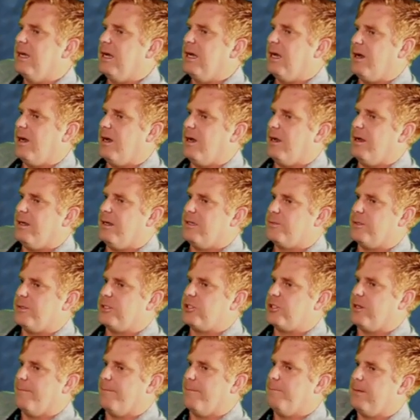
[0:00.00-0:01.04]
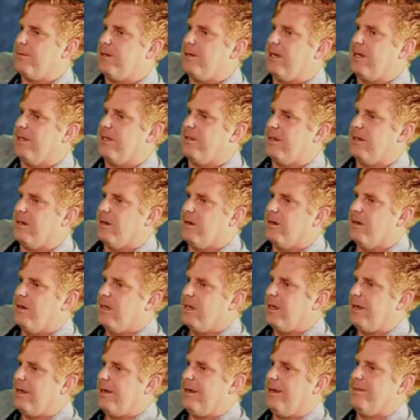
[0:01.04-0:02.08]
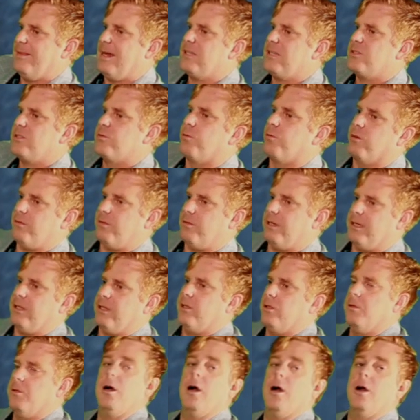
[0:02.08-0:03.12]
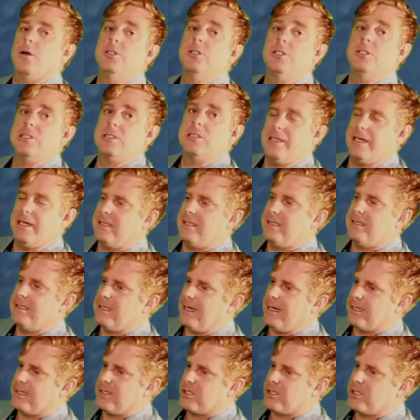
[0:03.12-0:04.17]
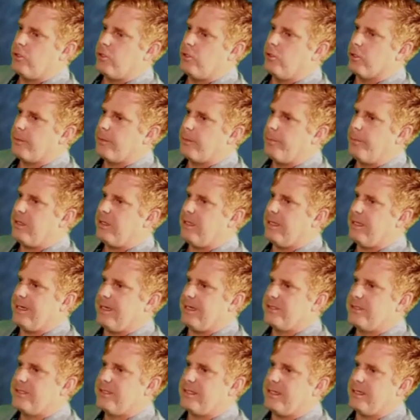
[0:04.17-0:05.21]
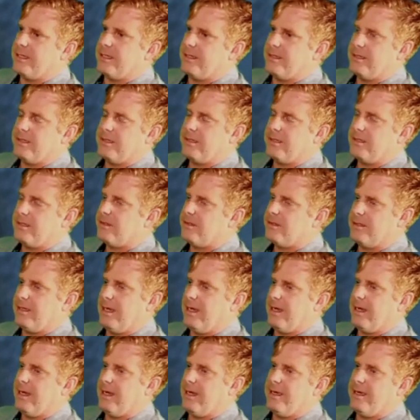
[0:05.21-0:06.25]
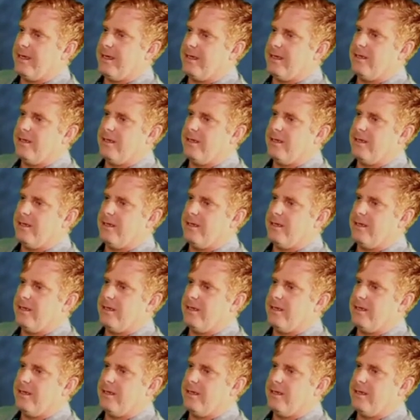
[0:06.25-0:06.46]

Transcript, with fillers: uh, especially in Baybay there uh, that's where one of the largest landslides took place. And yeah, it, it,